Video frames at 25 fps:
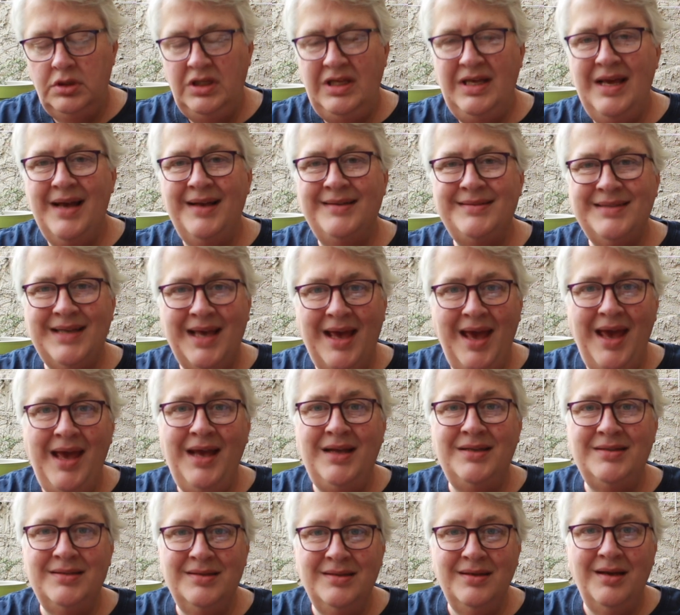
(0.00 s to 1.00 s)
Yes
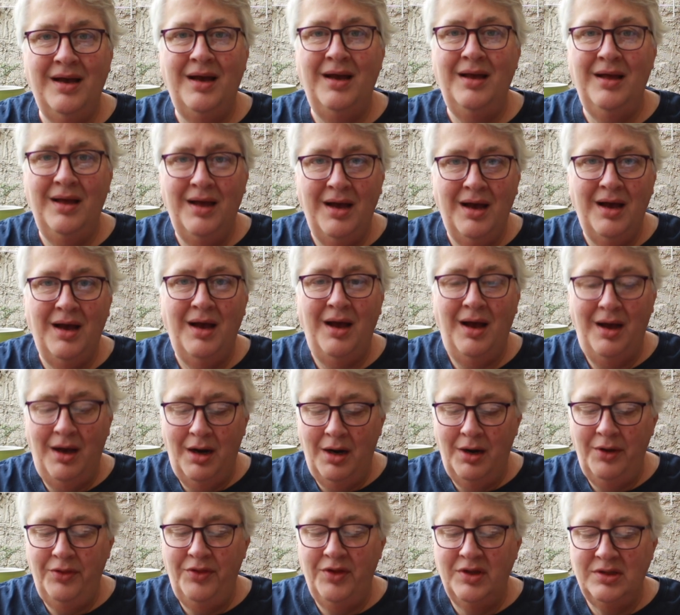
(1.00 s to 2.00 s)
cakes
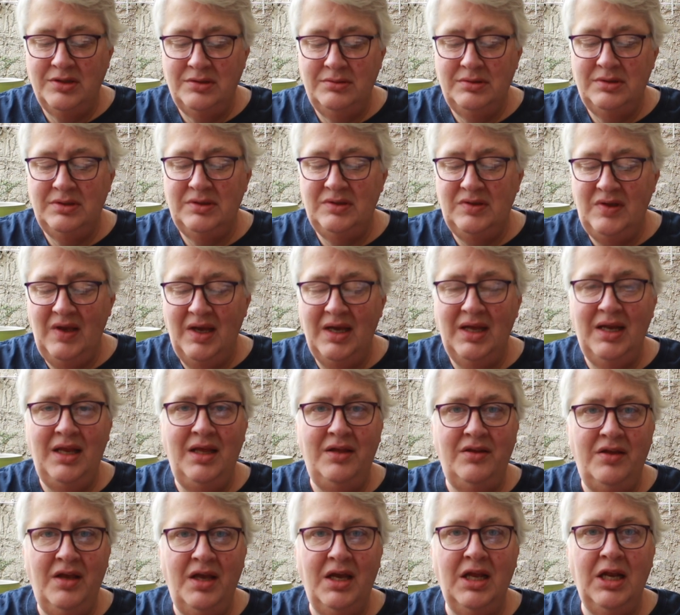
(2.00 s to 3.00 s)
are the diggity
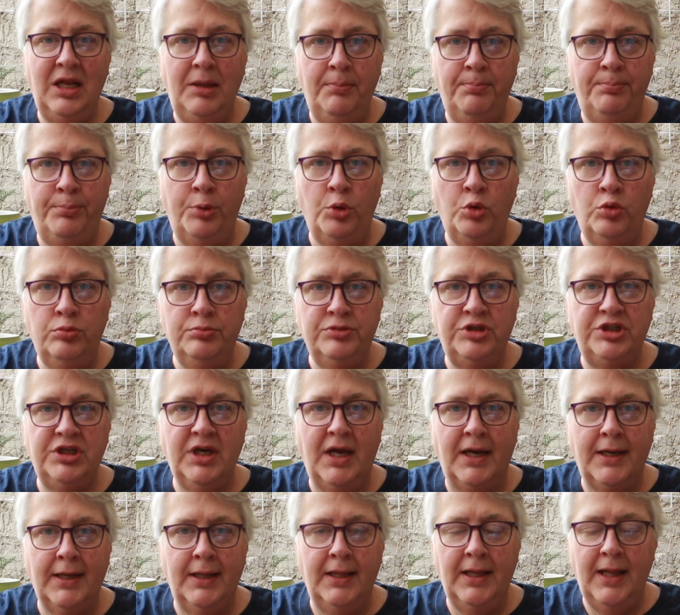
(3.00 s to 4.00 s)
diggity boom
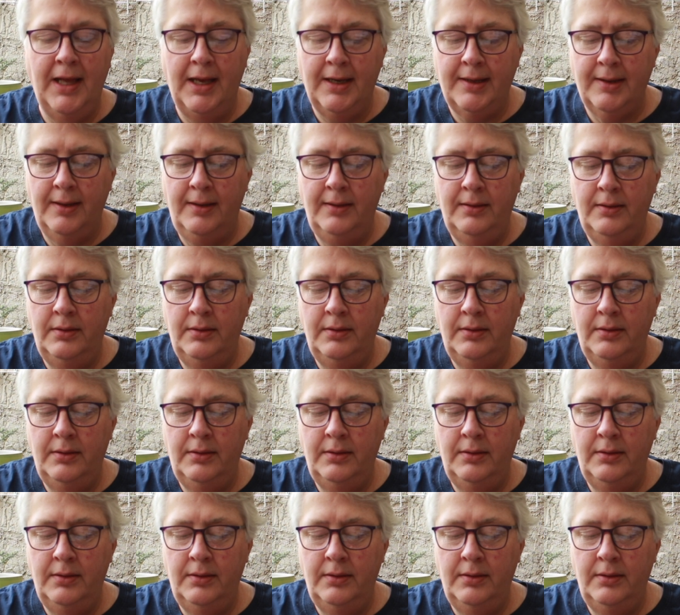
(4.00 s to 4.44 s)
shakalaka.